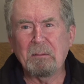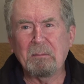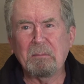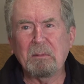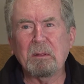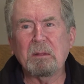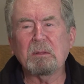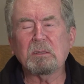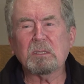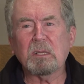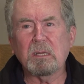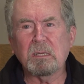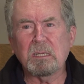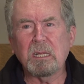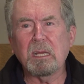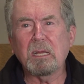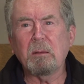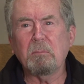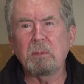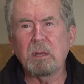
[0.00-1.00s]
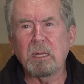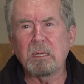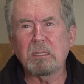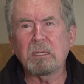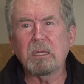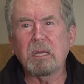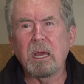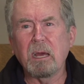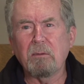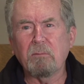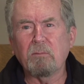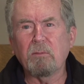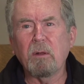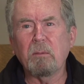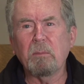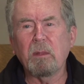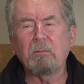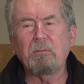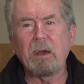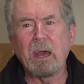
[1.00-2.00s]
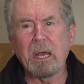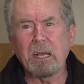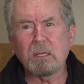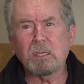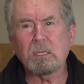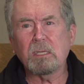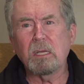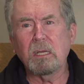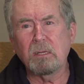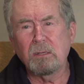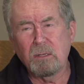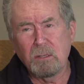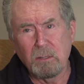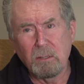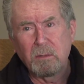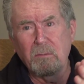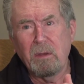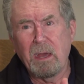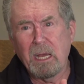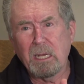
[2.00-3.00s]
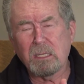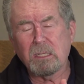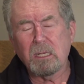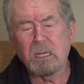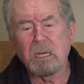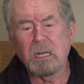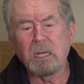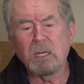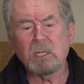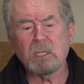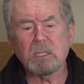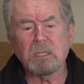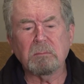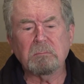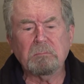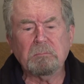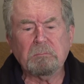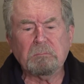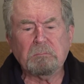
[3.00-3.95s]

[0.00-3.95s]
it's going to take a bit to get from the vaccine to the vaccination.